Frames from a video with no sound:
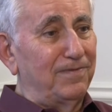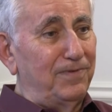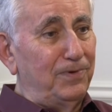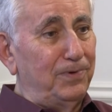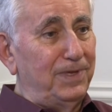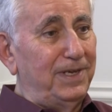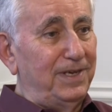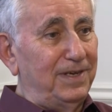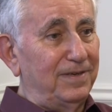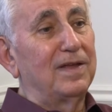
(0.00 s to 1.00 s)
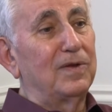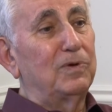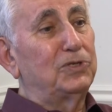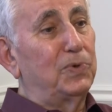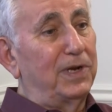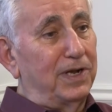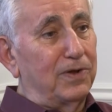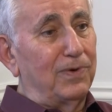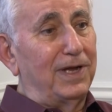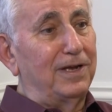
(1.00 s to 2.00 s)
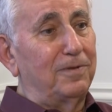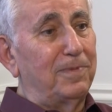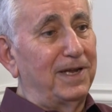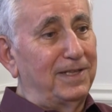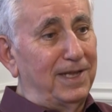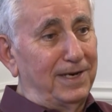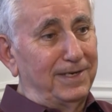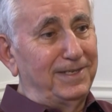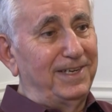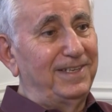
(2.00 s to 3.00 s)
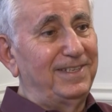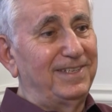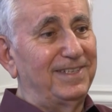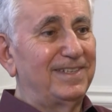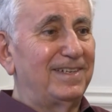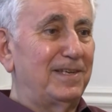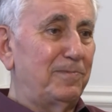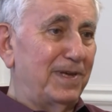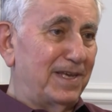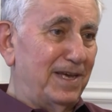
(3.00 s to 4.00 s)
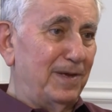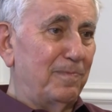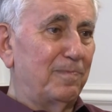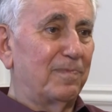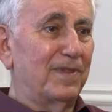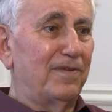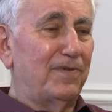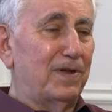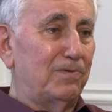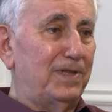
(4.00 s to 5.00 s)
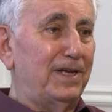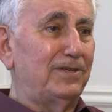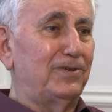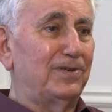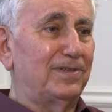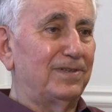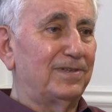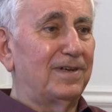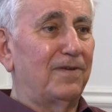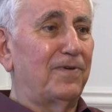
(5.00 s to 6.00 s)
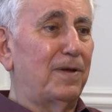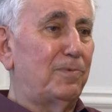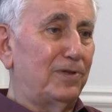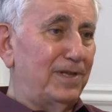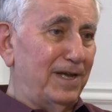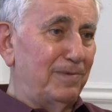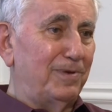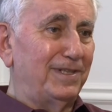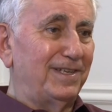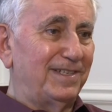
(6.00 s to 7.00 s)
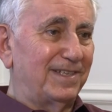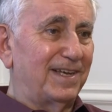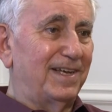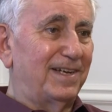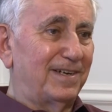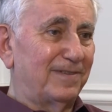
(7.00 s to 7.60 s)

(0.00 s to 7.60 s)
of U T, which were acquired by Terracens and became the foundation of Abbott Diabetes Care.